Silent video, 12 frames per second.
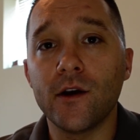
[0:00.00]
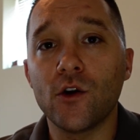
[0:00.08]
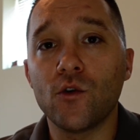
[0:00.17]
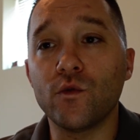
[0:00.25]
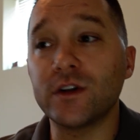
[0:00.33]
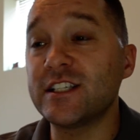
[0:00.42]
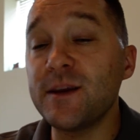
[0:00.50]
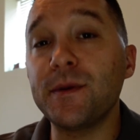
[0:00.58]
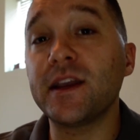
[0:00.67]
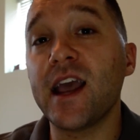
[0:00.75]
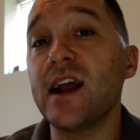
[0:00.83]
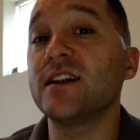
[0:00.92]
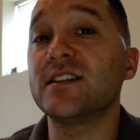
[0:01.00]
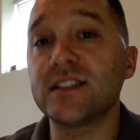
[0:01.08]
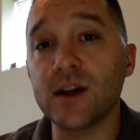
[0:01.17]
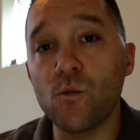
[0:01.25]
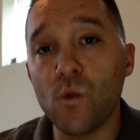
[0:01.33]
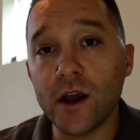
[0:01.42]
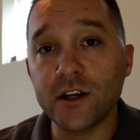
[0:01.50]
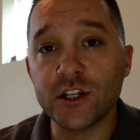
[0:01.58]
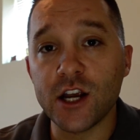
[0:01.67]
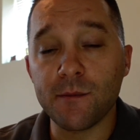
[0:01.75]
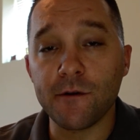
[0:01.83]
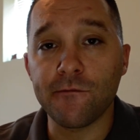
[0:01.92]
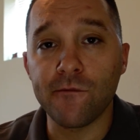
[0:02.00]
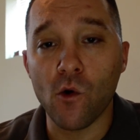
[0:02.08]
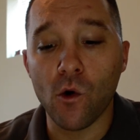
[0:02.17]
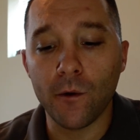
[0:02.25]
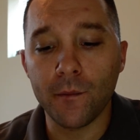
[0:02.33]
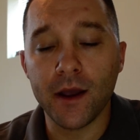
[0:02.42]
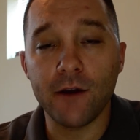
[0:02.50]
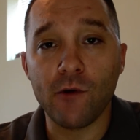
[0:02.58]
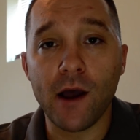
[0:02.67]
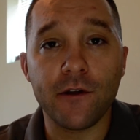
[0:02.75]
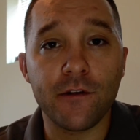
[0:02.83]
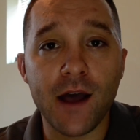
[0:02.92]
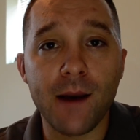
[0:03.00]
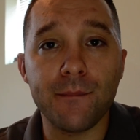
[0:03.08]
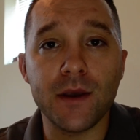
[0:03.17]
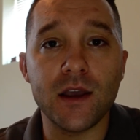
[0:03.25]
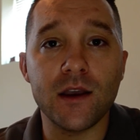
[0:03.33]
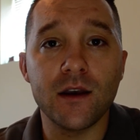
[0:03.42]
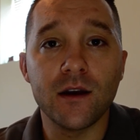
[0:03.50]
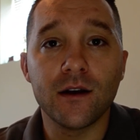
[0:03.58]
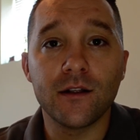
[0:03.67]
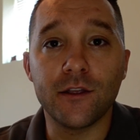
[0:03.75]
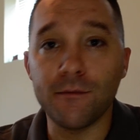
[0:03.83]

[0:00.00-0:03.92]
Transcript: reciprocated some way, shape, or form, rather that be the